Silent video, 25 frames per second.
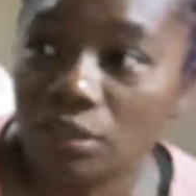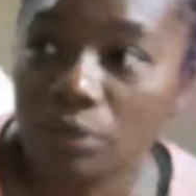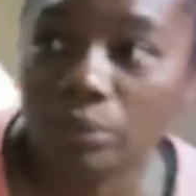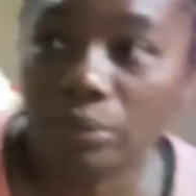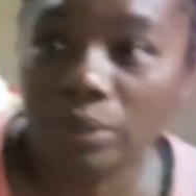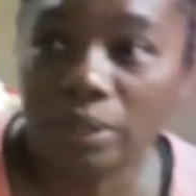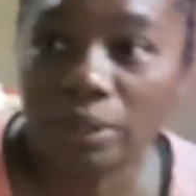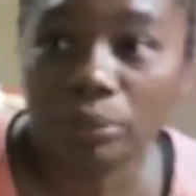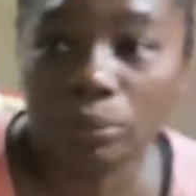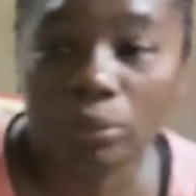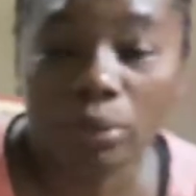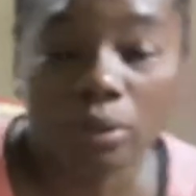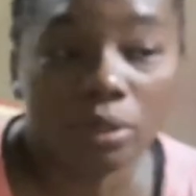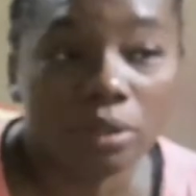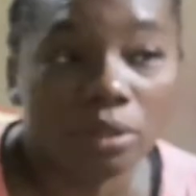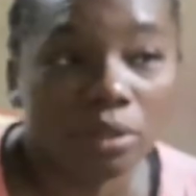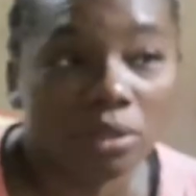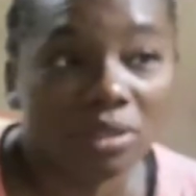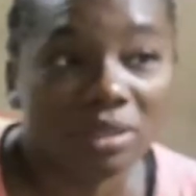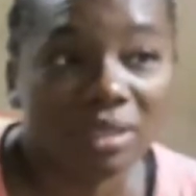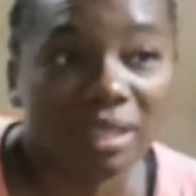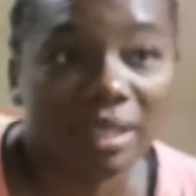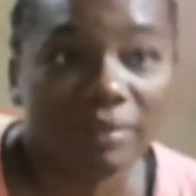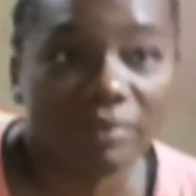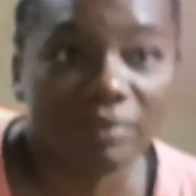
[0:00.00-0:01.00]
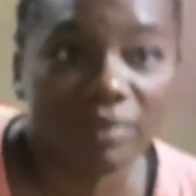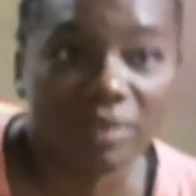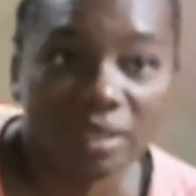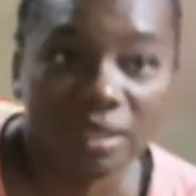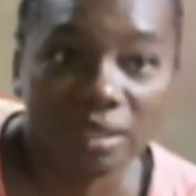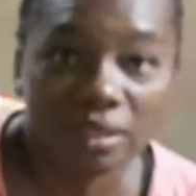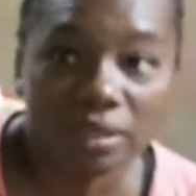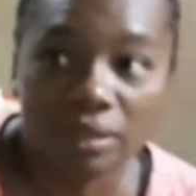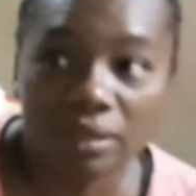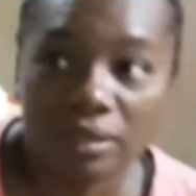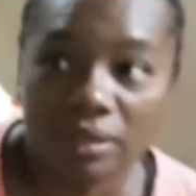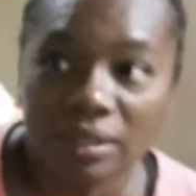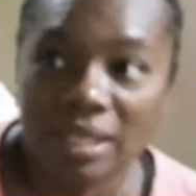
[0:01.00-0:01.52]
Bay, burn out that
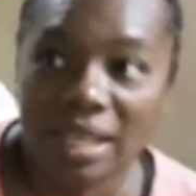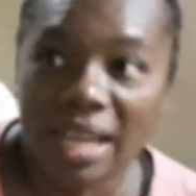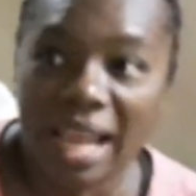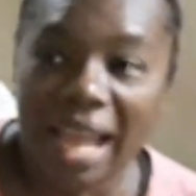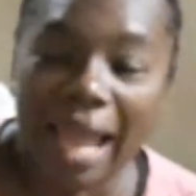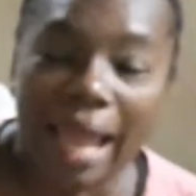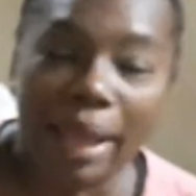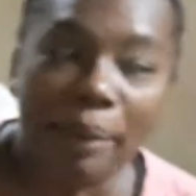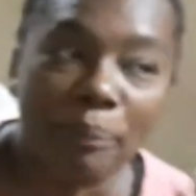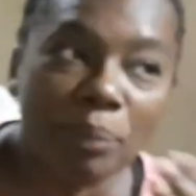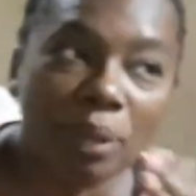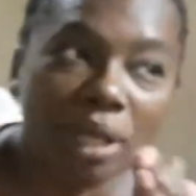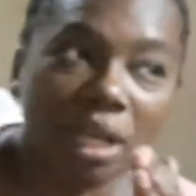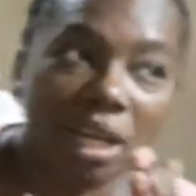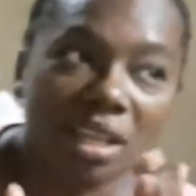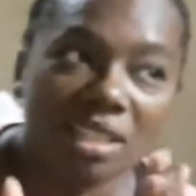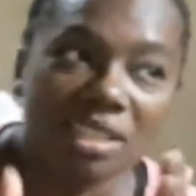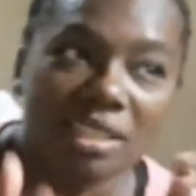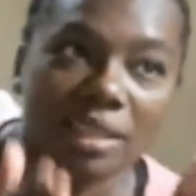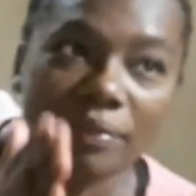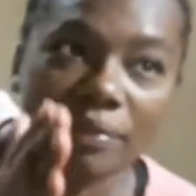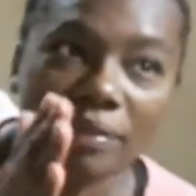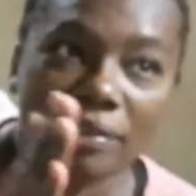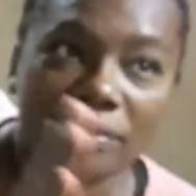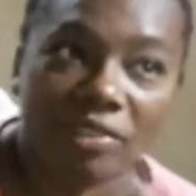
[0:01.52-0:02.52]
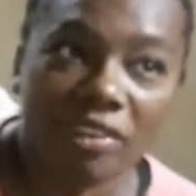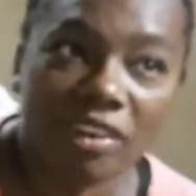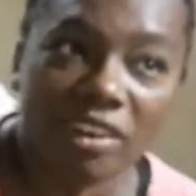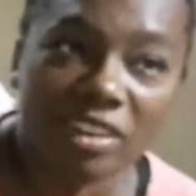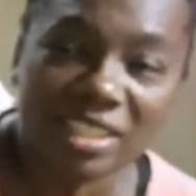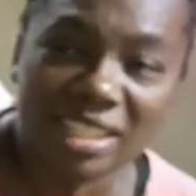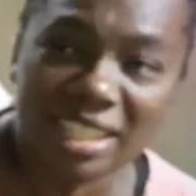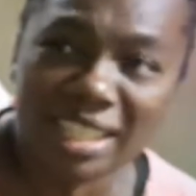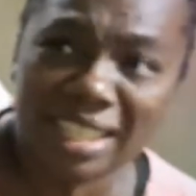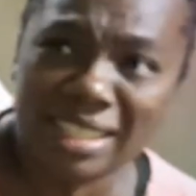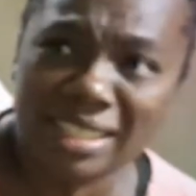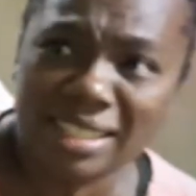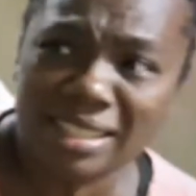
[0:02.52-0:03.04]
vehicle, and because of the
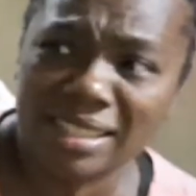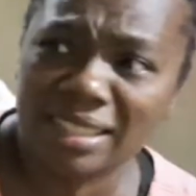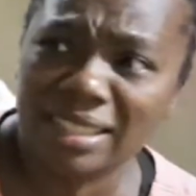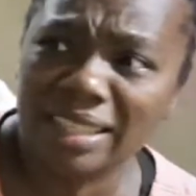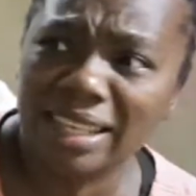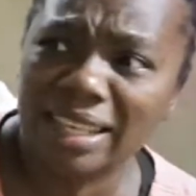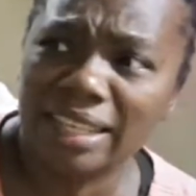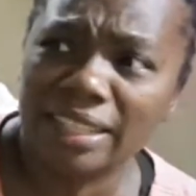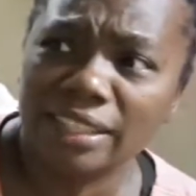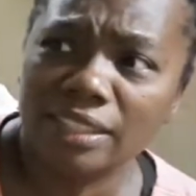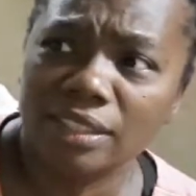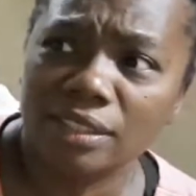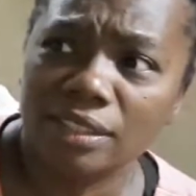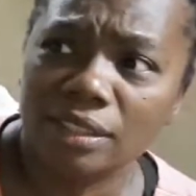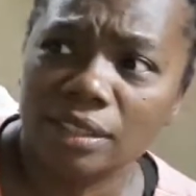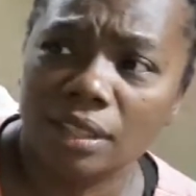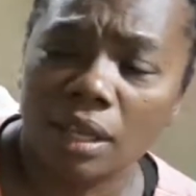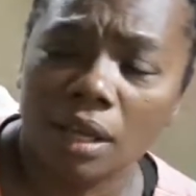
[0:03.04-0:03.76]
first incident.